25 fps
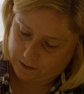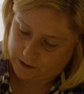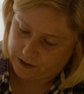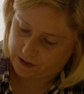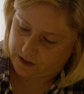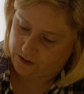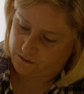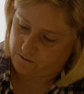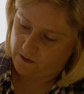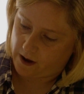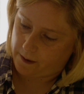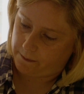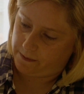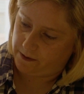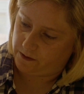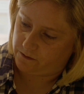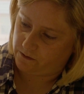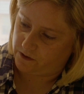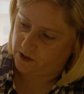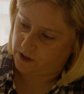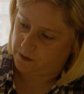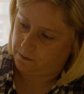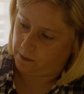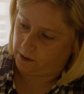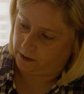which is a rapid
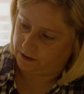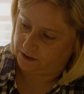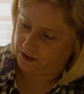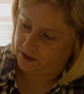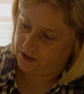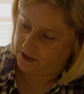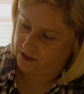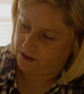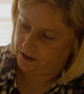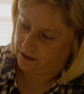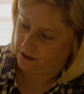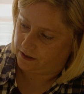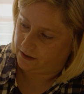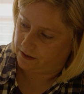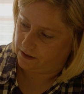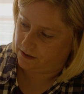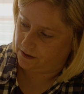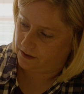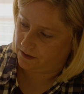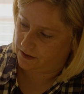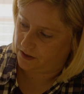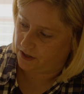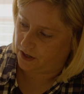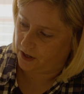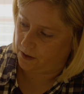response
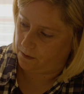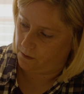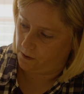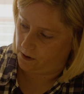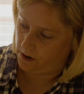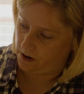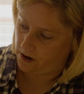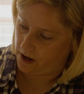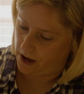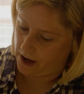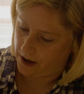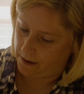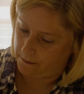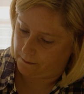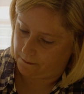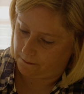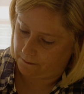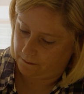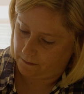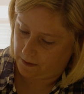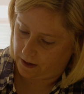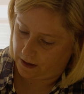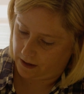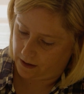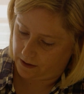to um,
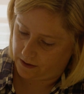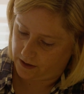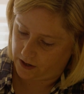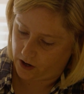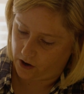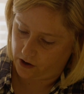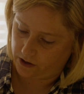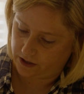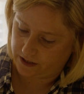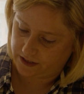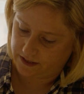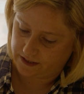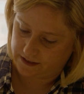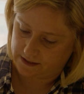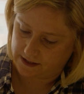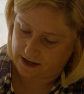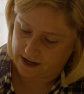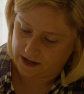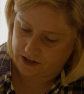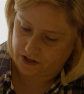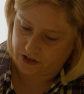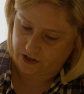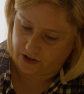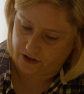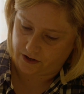the
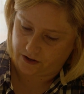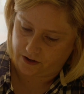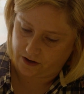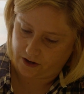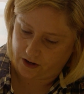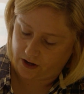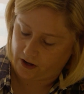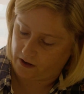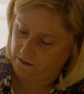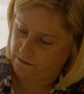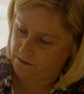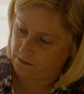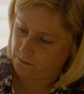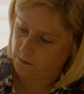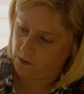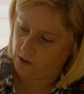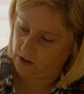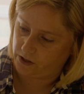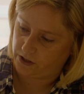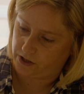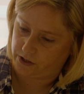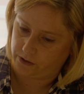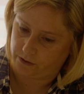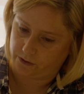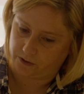oxidation of the
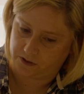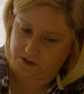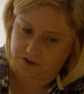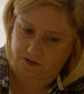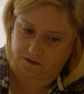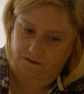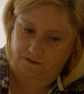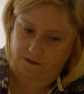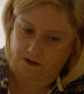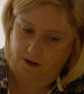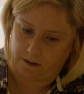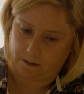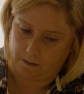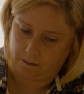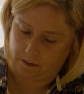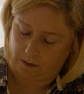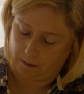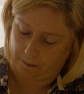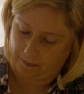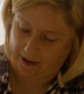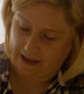molecules of the, the